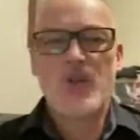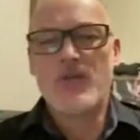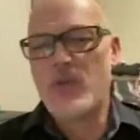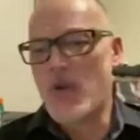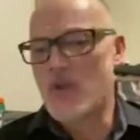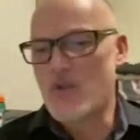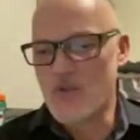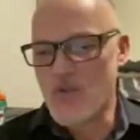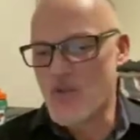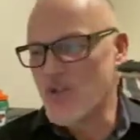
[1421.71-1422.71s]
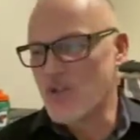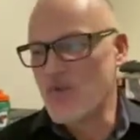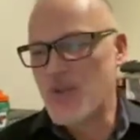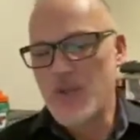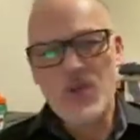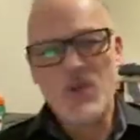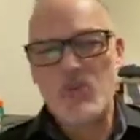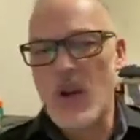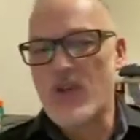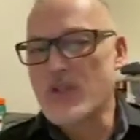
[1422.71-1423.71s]
I've gone through a visioning
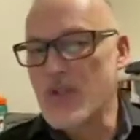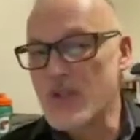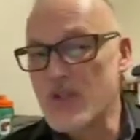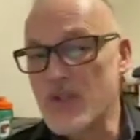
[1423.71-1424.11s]
process